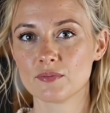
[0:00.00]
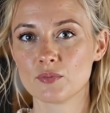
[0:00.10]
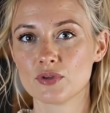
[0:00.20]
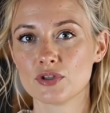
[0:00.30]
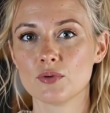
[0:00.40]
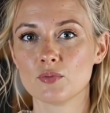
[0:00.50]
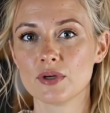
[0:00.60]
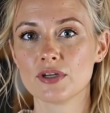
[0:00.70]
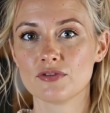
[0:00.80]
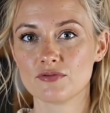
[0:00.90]
Would you
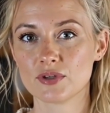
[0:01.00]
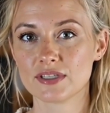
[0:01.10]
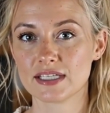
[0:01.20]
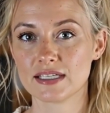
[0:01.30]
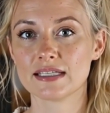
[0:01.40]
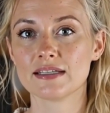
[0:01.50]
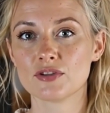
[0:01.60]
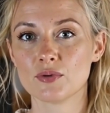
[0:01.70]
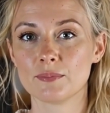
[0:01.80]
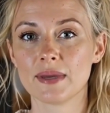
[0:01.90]
wish for Achilles
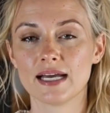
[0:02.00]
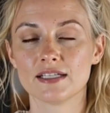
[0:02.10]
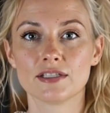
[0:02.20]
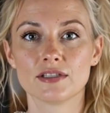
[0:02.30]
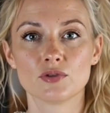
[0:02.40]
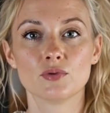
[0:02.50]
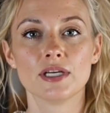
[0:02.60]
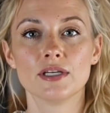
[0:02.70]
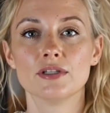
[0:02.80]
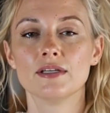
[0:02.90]
to abandon the
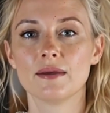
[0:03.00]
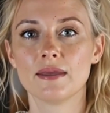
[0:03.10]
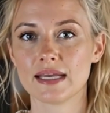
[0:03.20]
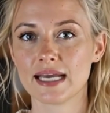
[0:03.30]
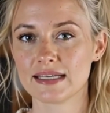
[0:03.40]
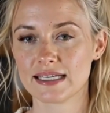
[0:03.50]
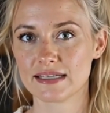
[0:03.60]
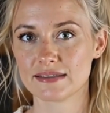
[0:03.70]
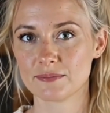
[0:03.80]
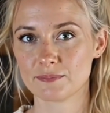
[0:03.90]
Greeks, and
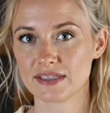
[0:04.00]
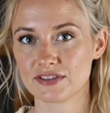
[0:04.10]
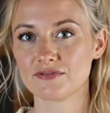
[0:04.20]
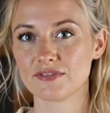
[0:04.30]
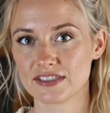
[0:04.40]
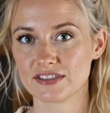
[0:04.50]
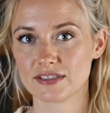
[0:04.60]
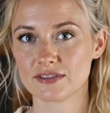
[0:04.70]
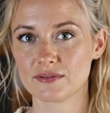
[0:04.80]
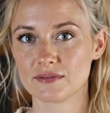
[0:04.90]
let them be defeated,